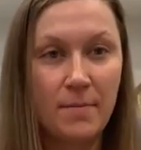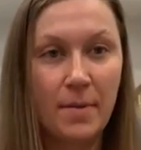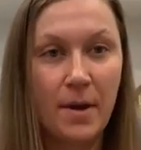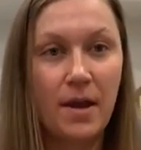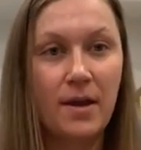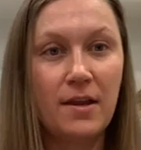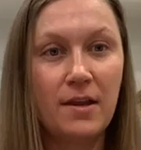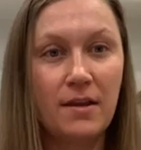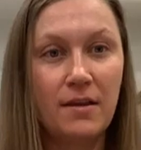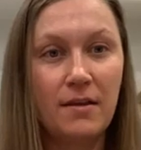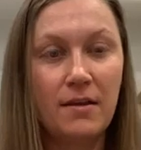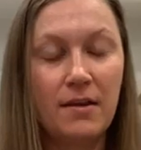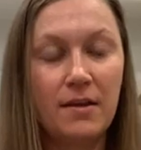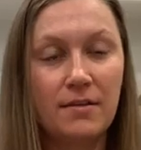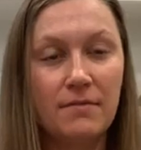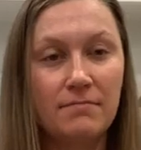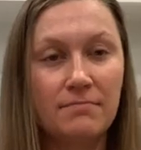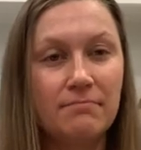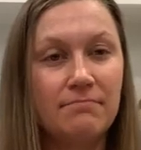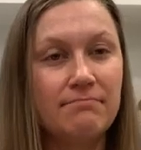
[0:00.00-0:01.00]
but
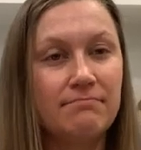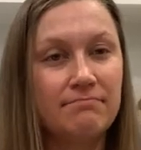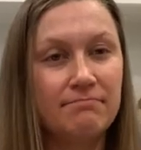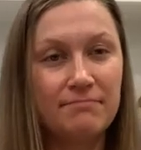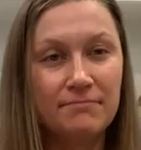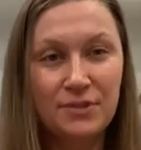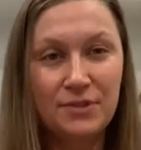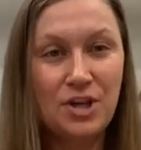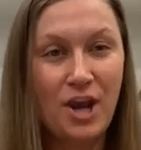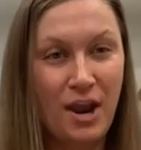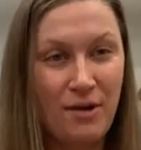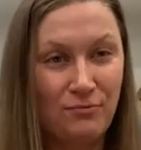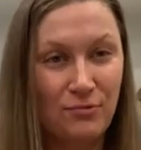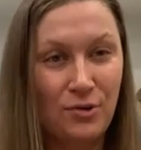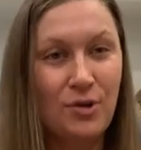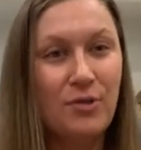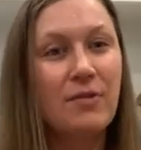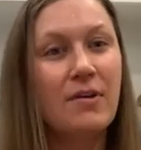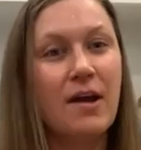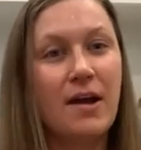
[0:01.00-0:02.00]
in
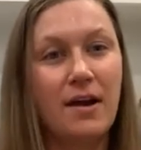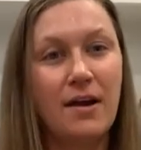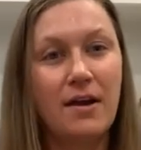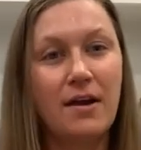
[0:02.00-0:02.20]
general,